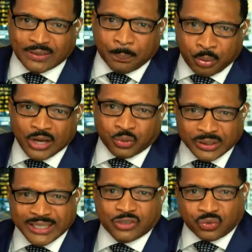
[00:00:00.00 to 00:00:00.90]
the press
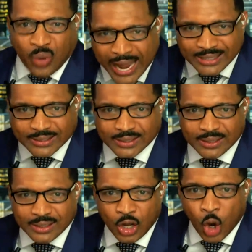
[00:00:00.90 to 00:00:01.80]
release right,
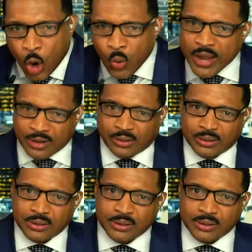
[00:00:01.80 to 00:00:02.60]
who will?